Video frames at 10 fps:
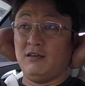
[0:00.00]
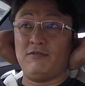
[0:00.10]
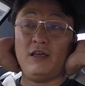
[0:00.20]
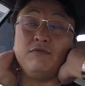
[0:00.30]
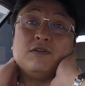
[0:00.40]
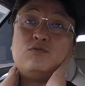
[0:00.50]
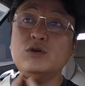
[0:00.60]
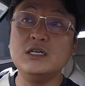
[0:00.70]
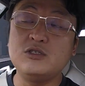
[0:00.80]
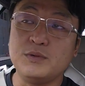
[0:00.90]
if it
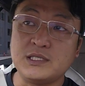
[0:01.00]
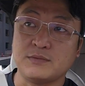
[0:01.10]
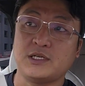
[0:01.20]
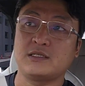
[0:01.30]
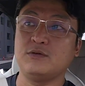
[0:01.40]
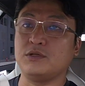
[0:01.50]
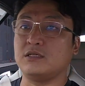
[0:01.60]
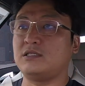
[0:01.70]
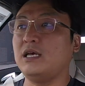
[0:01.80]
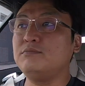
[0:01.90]
were to be subjected with the
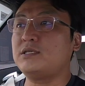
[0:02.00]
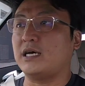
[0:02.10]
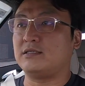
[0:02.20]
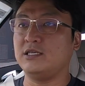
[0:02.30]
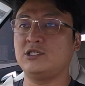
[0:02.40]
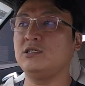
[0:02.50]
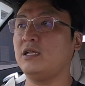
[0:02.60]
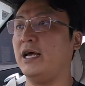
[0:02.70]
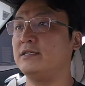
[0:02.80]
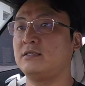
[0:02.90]
same taxation
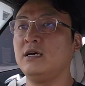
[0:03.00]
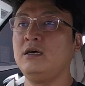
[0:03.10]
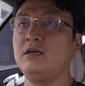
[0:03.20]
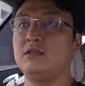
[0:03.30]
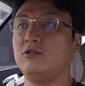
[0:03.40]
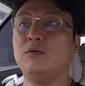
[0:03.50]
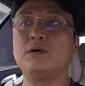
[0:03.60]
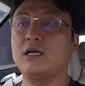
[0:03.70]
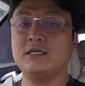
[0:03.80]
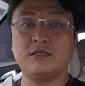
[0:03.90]
as the
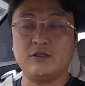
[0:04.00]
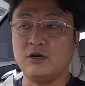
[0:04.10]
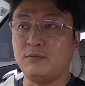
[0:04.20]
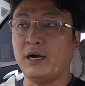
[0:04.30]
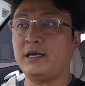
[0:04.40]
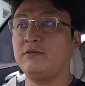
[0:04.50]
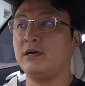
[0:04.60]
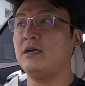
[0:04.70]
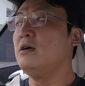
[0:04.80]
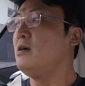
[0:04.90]
normal class that you're buying,
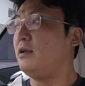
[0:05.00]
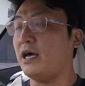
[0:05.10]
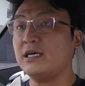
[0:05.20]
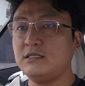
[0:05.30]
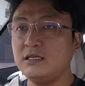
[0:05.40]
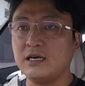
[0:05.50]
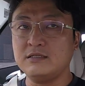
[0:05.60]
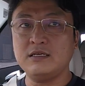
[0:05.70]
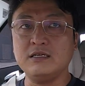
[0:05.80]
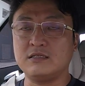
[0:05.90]
right, the
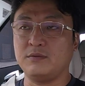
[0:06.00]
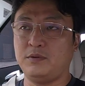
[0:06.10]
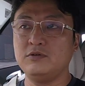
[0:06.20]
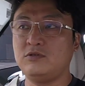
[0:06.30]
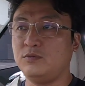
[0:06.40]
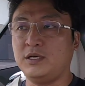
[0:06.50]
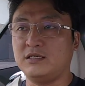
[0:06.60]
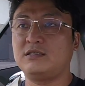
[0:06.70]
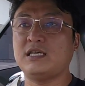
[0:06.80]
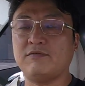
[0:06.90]
XC90 is supposed to be a
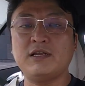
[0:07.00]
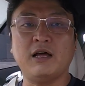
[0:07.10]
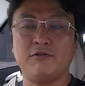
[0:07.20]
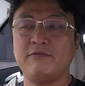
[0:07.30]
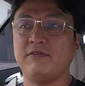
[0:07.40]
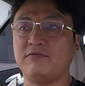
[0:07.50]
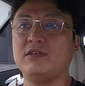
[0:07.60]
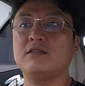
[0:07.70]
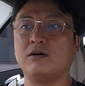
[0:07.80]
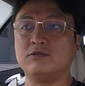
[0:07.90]

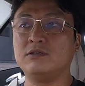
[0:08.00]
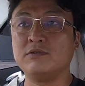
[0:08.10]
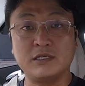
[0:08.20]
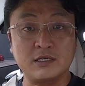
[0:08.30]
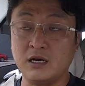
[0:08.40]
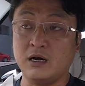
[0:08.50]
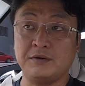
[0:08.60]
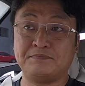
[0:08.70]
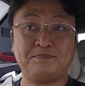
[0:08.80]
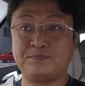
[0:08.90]
750,000 ringgit car.
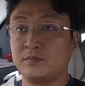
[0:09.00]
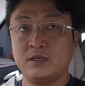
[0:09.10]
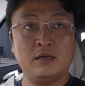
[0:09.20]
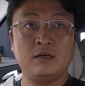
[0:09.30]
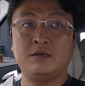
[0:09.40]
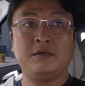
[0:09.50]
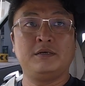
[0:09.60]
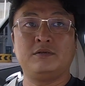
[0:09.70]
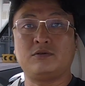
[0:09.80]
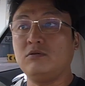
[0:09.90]

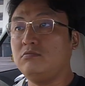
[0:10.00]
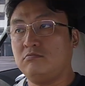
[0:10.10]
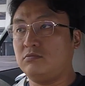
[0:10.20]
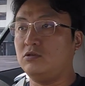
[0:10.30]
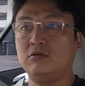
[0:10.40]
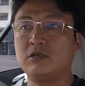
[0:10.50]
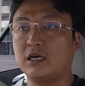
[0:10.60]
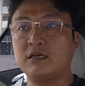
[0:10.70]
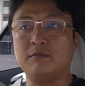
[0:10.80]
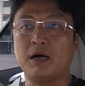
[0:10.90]
So, you know, you're
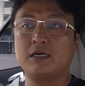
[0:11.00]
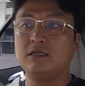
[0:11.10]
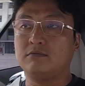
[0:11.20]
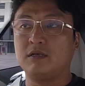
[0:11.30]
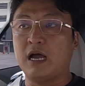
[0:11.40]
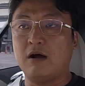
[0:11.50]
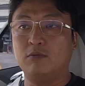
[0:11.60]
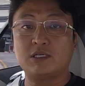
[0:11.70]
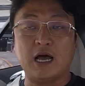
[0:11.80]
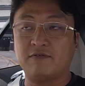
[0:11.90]
getting a bargain,
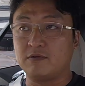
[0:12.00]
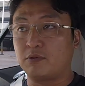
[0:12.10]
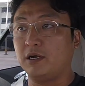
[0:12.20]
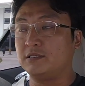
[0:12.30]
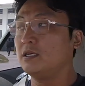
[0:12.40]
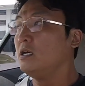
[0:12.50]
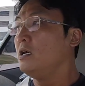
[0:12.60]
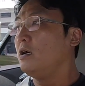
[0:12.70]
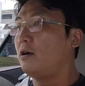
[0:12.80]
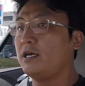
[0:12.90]
almost half the price.
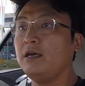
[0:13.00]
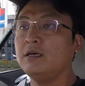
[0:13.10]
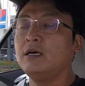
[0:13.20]
Okay,